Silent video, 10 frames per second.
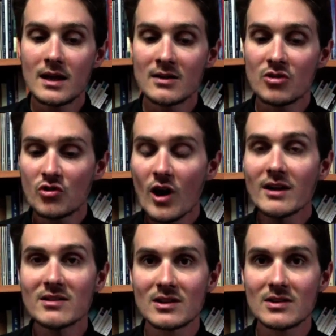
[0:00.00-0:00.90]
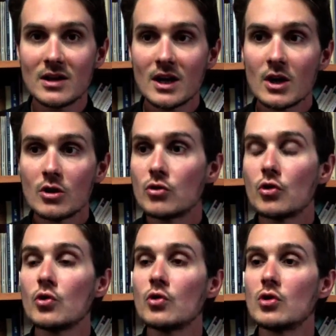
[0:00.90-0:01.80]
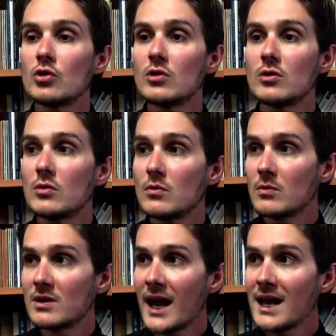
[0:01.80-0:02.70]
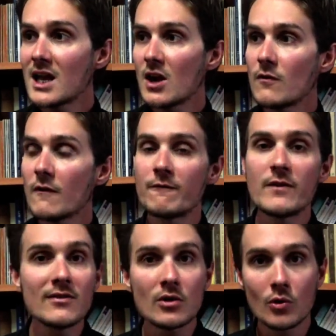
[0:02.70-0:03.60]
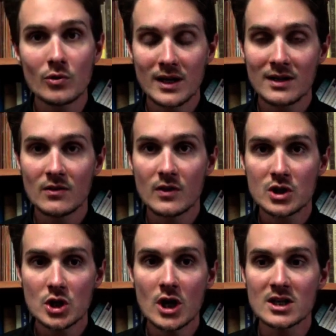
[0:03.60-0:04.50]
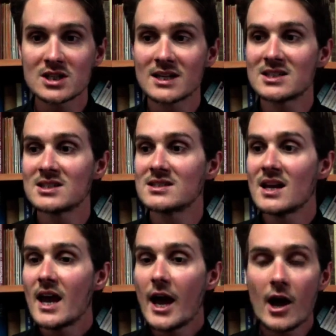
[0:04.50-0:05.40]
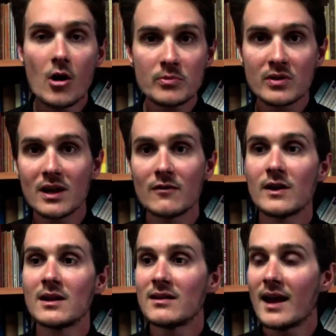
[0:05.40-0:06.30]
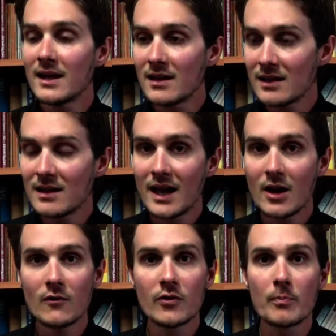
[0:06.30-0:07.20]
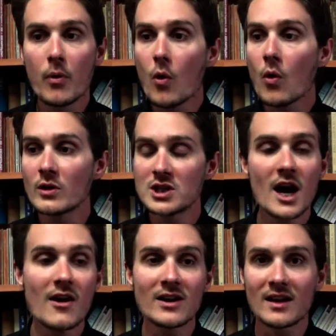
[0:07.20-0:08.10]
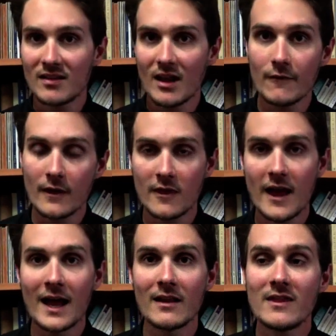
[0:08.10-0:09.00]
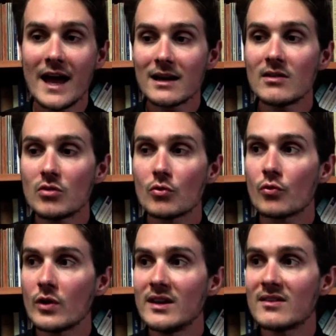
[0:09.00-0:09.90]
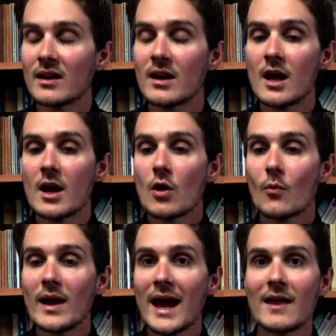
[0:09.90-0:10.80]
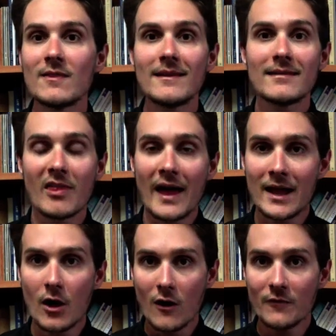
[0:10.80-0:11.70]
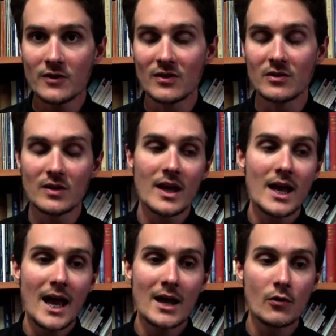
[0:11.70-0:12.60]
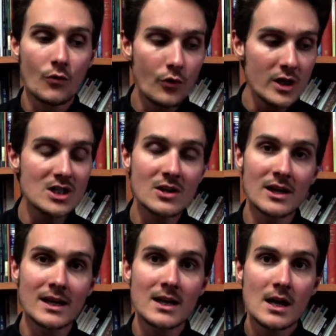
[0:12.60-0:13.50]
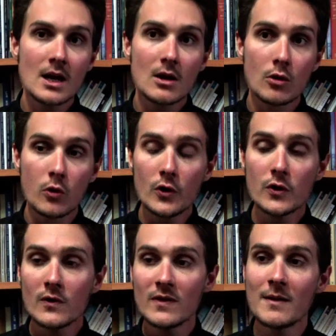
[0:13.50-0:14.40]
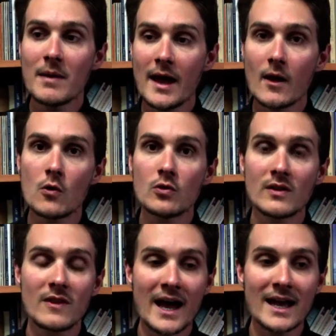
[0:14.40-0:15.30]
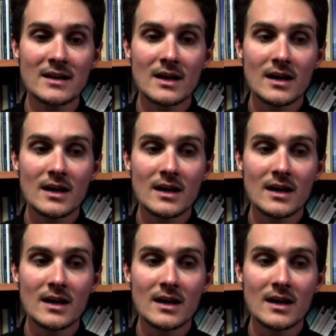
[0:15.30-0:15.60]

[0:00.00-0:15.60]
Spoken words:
instructed to take care of the physical needs of the church, such as almsgiving, taking care of the poor, charity, stuff like that. That is the reason we had these lay offices. And originally, Luther and them held that